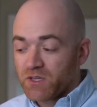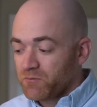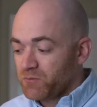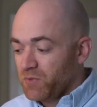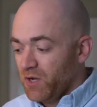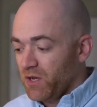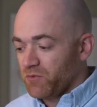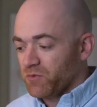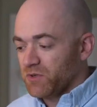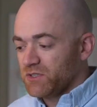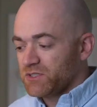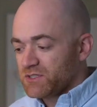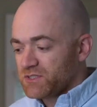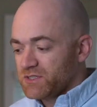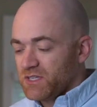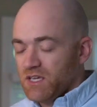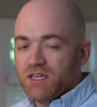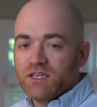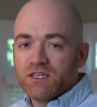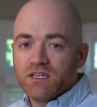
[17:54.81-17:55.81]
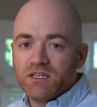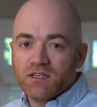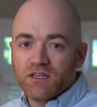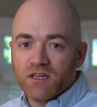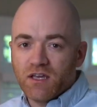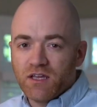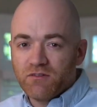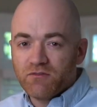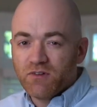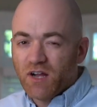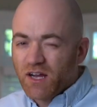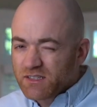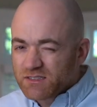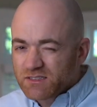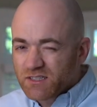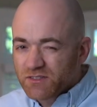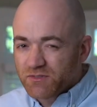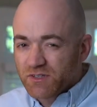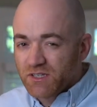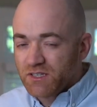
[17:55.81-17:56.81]
But we're just taking a
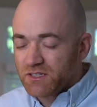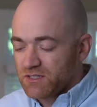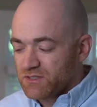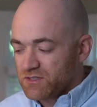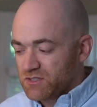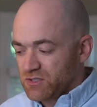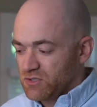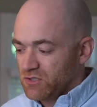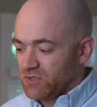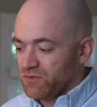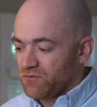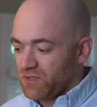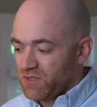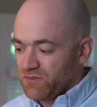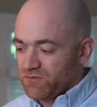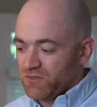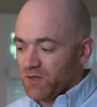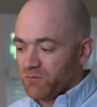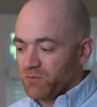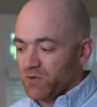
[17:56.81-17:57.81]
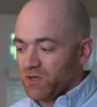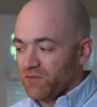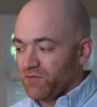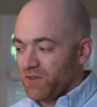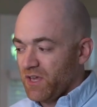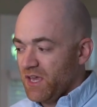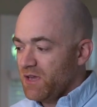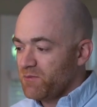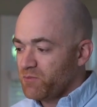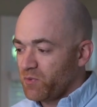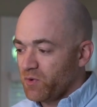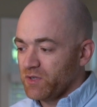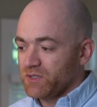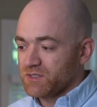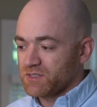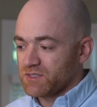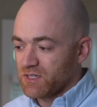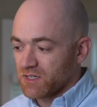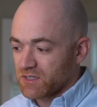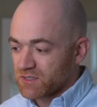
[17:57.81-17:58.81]
relatively conservative number of
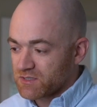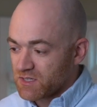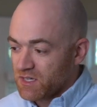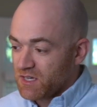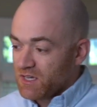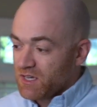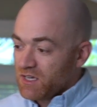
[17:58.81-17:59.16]
8.6.